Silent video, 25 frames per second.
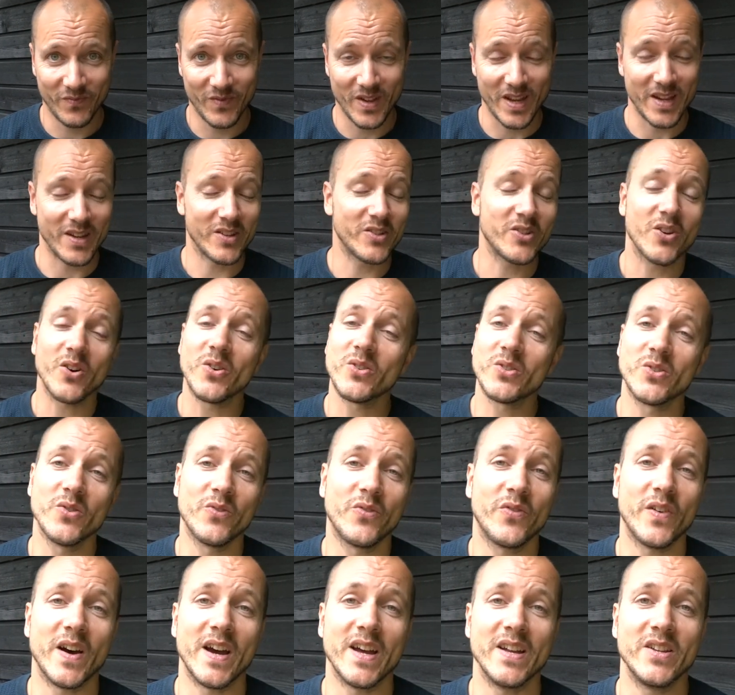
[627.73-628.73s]
It is also
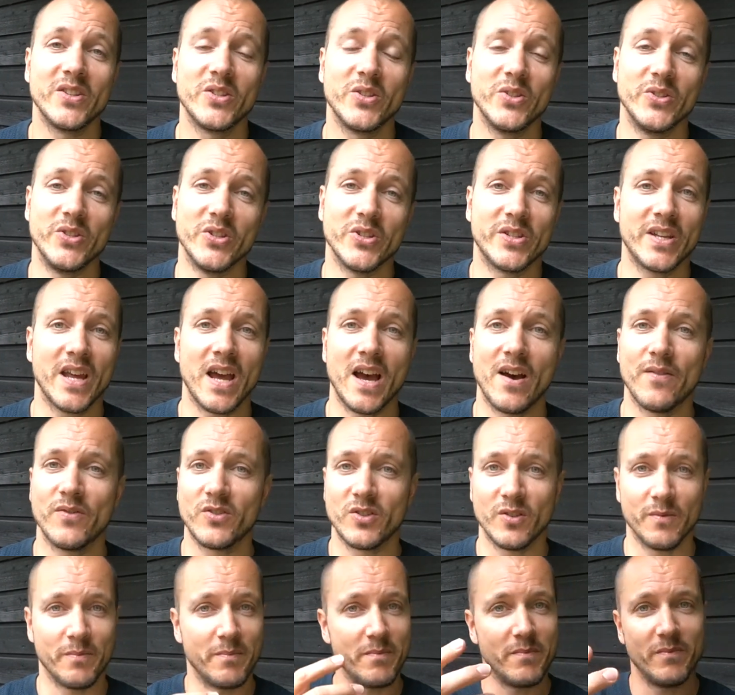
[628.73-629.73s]
fine to just have
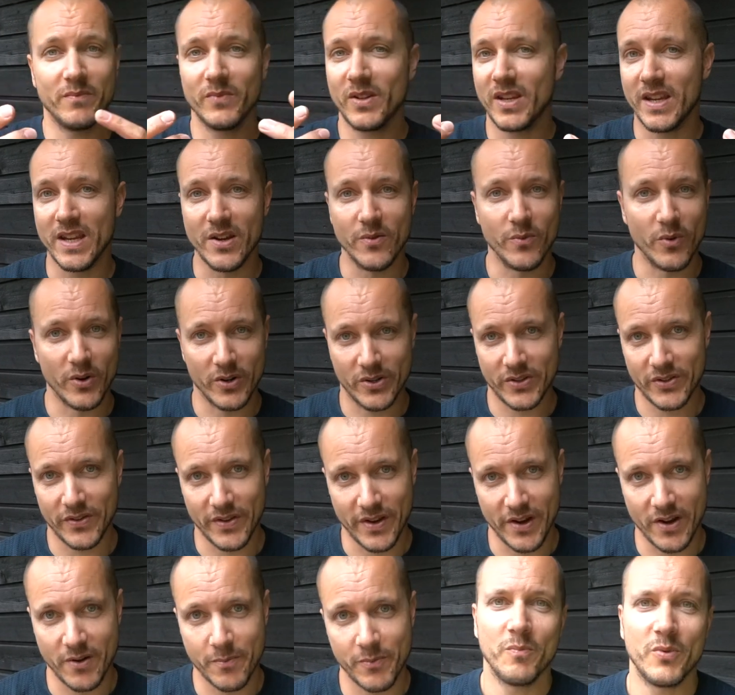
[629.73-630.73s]
some keywords
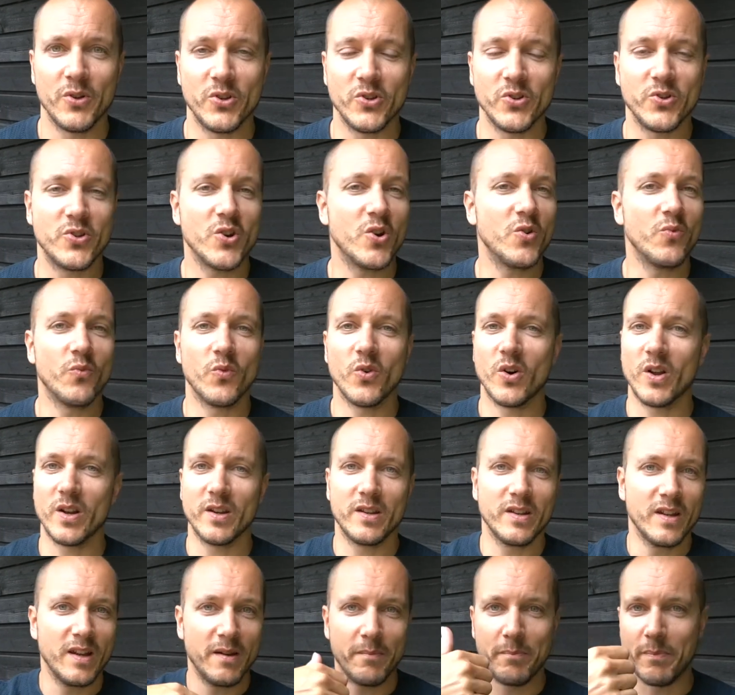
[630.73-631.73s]
there, but you don't
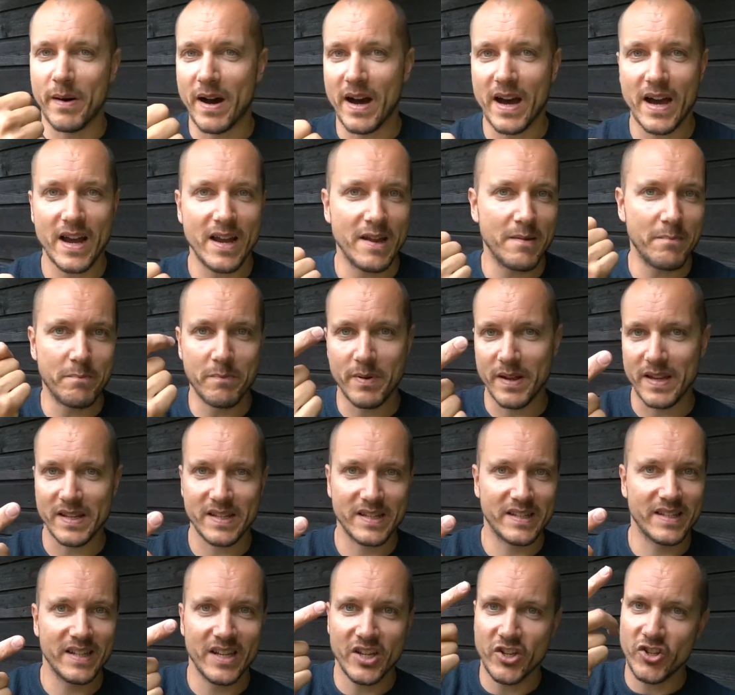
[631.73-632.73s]
want buy,
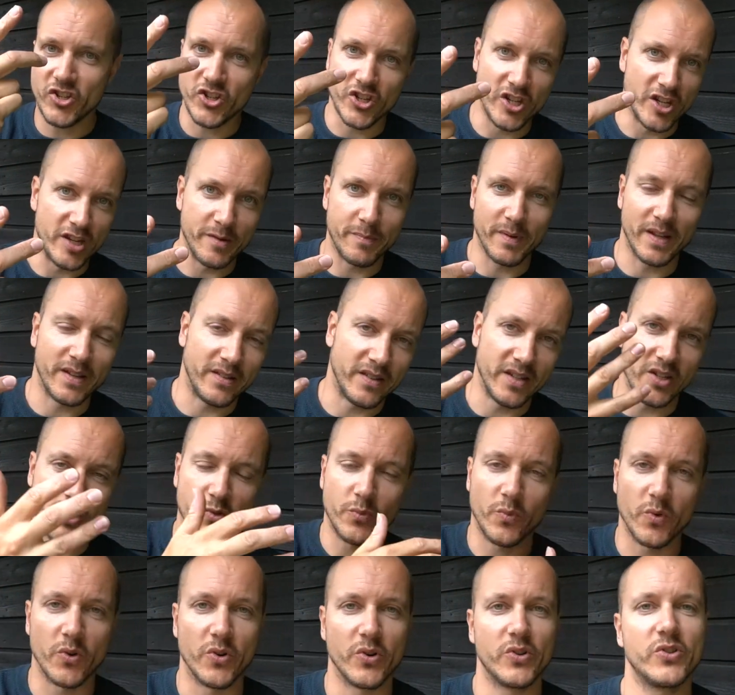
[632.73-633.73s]
best, cheap and
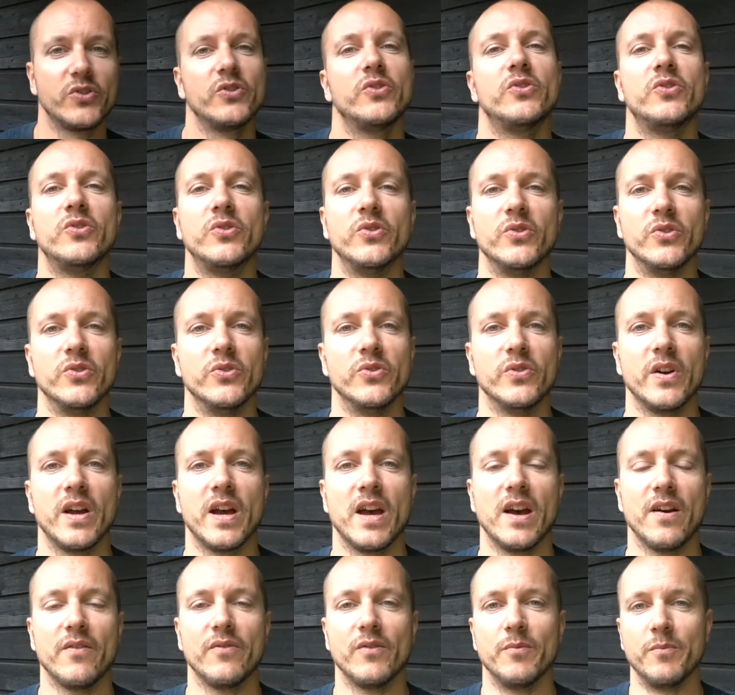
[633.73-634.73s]
these words to
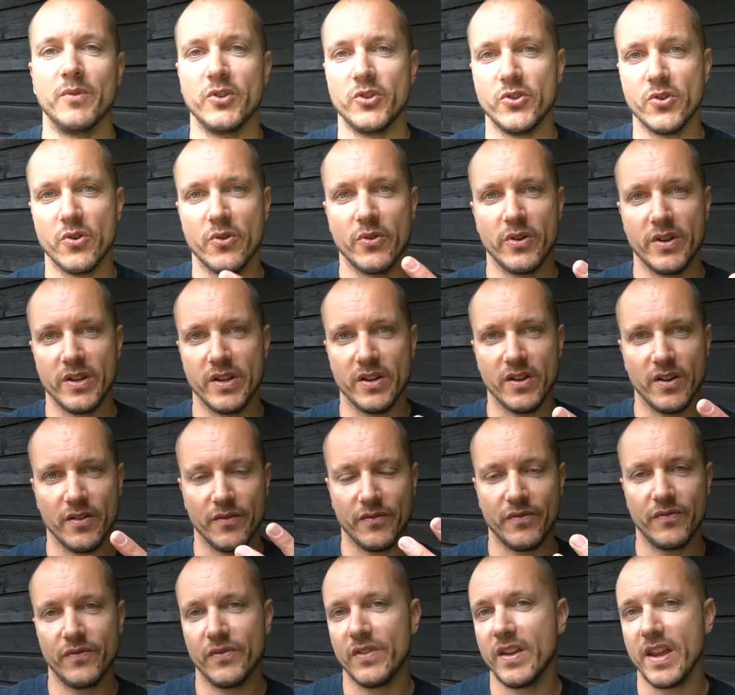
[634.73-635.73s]
have a majority
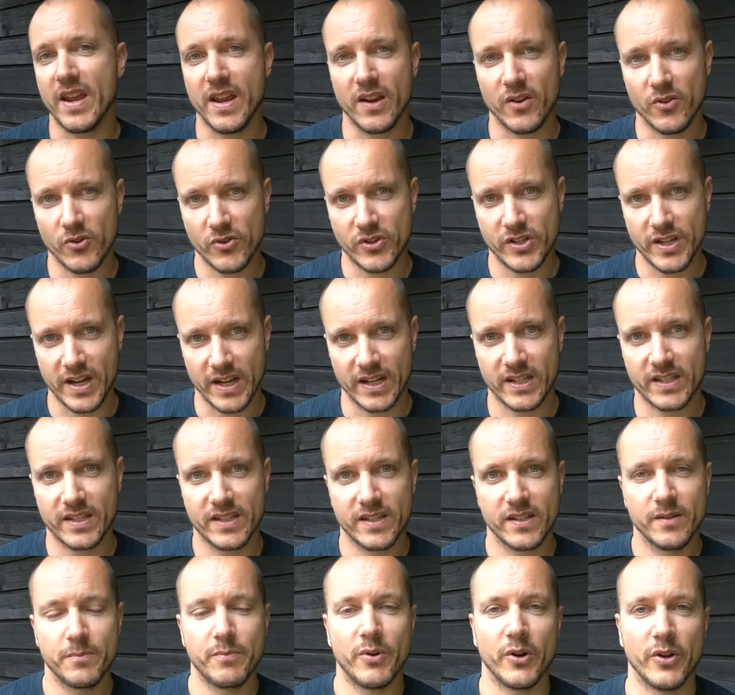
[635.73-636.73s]
of the anchor
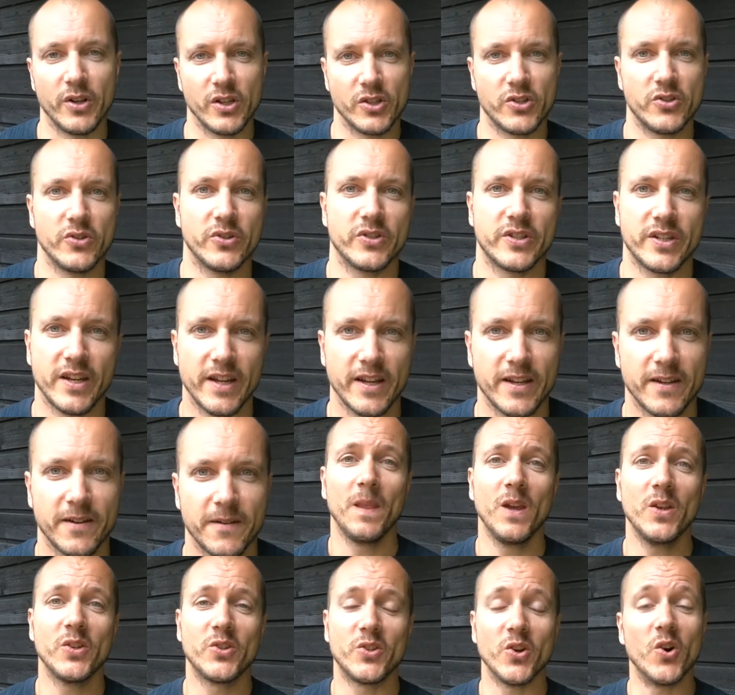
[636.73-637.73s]
text pointing to your site.
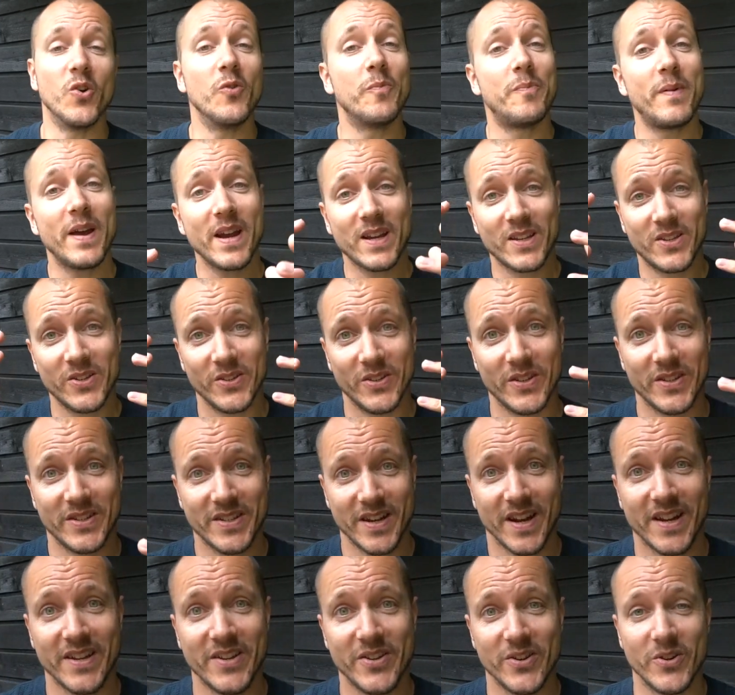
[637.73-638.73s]
So back to the
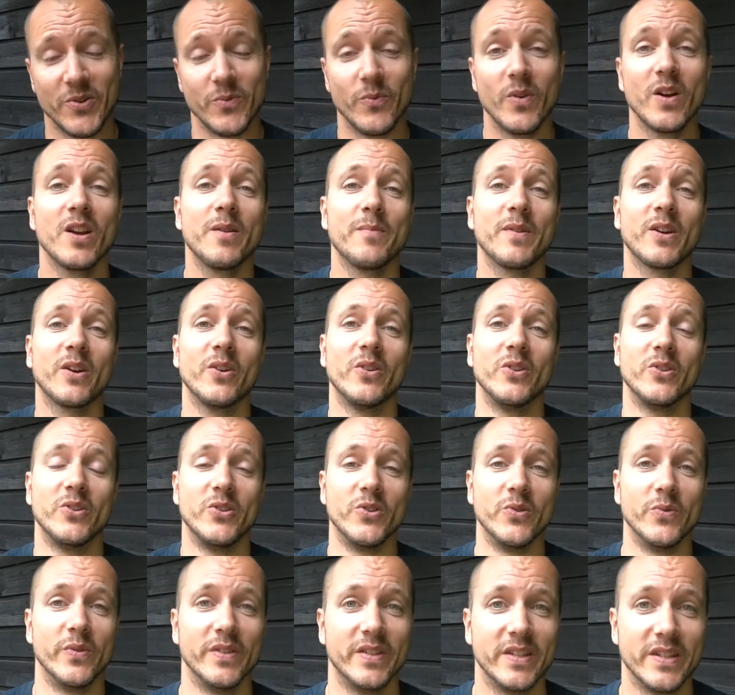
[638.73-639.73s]
site here, what am I going to
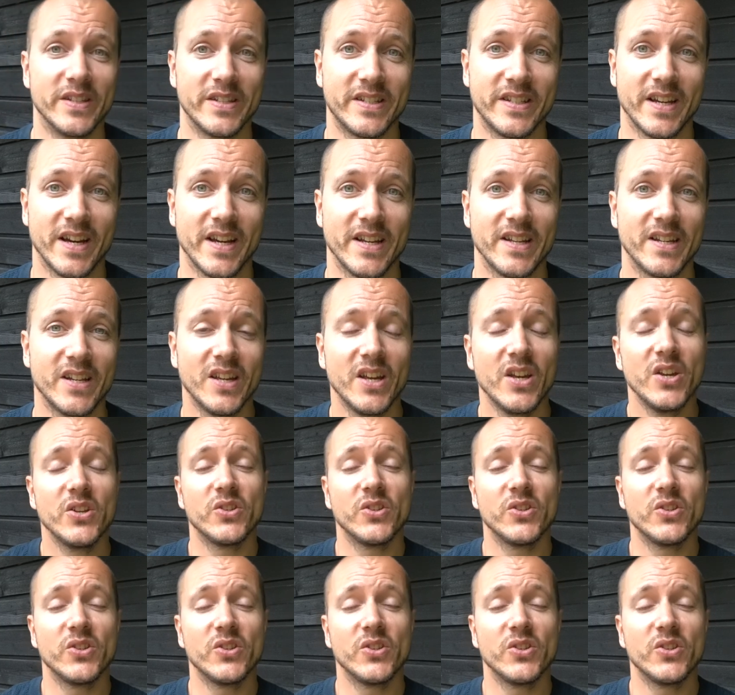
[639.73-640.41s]
do with this site?